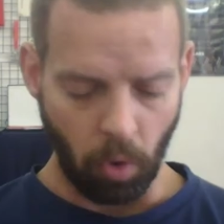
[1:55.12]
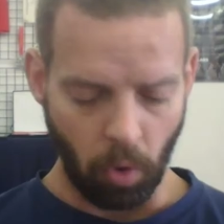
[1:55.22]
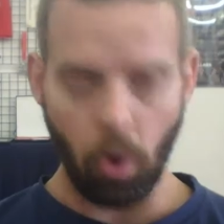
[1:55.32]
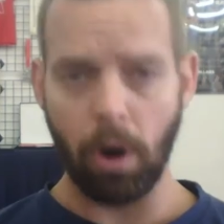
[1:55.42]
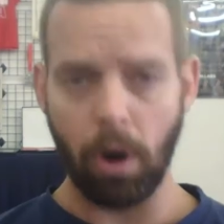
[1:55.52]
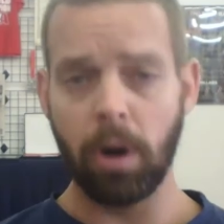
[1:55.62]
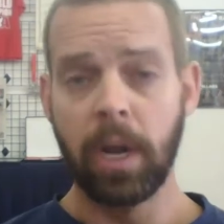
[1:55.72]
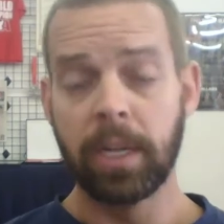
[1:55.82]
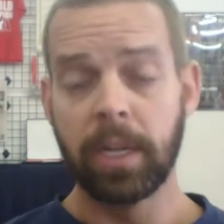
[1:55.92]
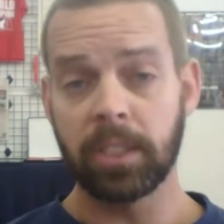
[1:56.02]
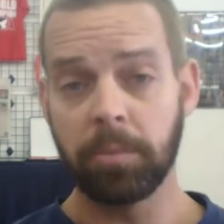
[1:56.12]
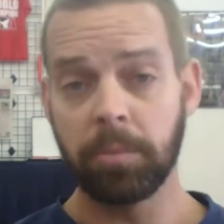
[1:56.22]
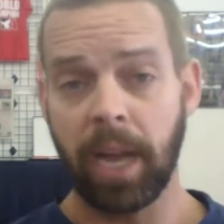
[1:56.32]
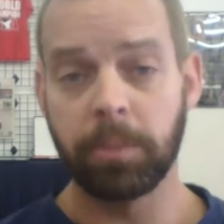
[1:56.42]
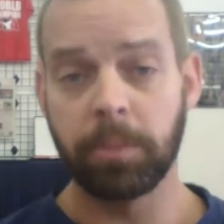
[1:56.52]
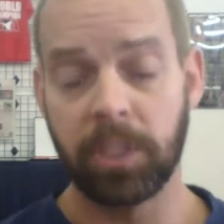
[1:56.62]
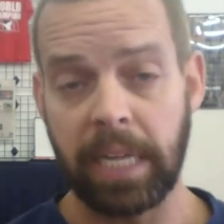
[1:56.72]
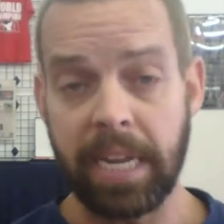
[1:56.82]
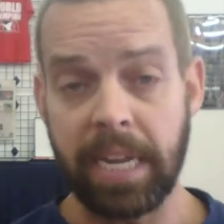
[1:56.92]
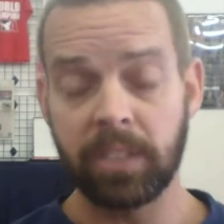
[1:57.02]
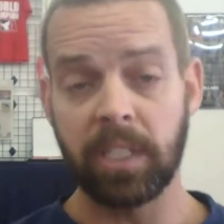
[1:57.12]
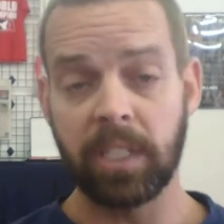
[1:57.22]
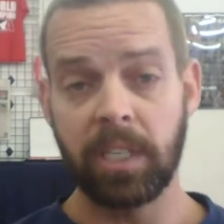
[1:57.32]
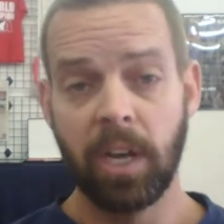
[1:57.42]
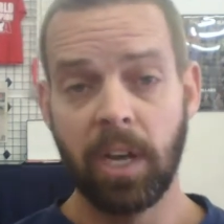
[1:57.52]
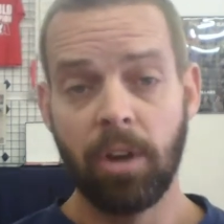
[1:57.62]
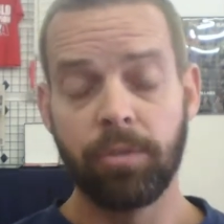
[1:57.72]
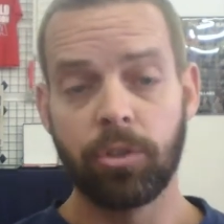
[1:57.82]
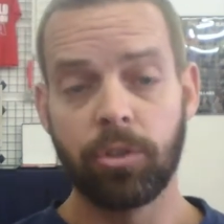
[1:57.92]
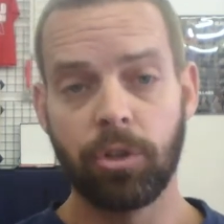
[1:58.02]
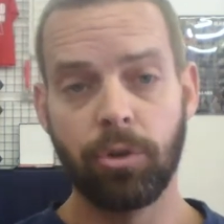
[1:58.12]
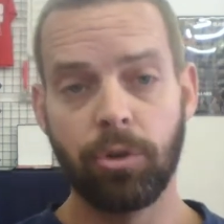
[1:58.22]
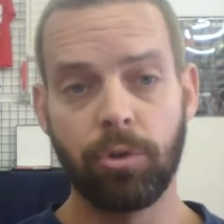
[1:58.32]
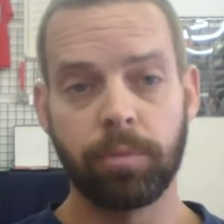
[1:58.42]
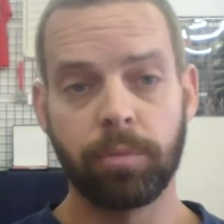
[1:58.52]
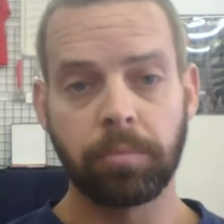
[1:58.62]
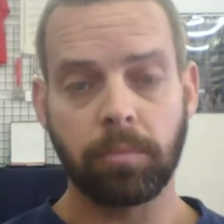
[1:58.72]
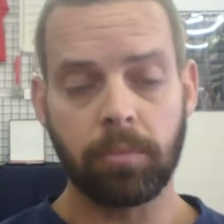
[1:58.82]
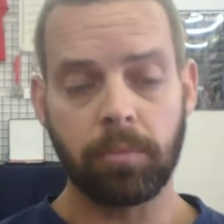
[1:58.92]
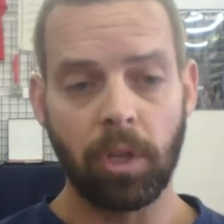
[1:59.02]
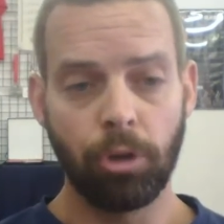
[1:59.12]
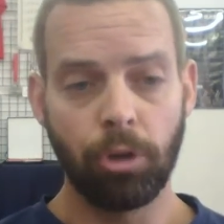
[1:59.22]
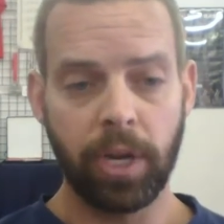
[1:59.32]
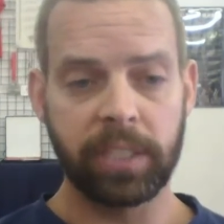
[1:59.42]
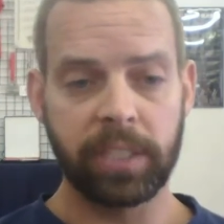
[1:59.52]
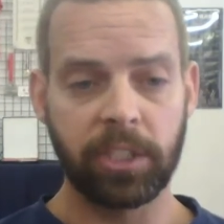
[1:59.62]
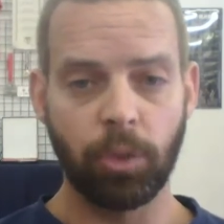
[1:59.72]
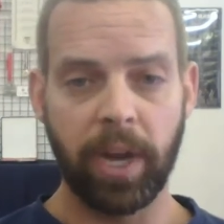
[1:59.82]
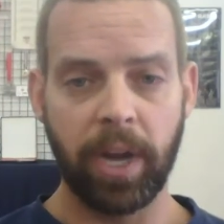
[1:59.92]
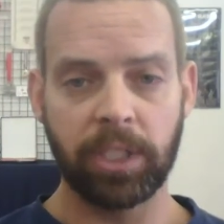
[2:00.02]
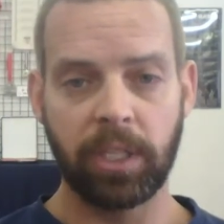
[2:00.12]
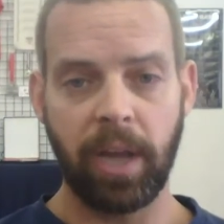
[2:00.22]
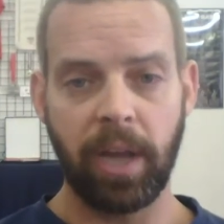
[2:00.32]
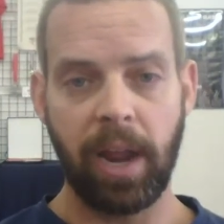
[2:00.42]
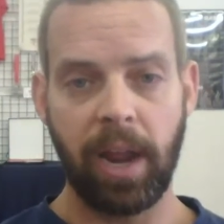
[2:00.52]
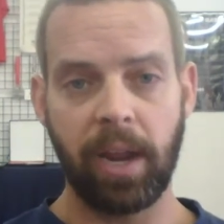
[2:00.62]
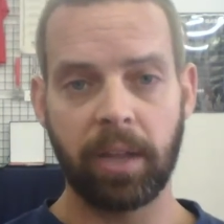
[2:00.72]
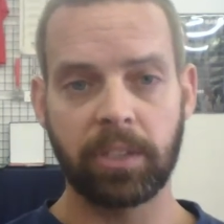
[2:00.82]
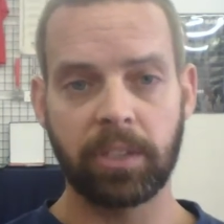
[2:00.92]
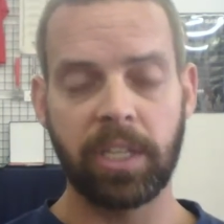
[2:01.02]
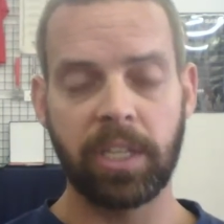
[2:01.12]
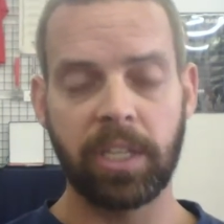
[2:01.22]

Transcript: or sometimes it's easy to look at a situation and see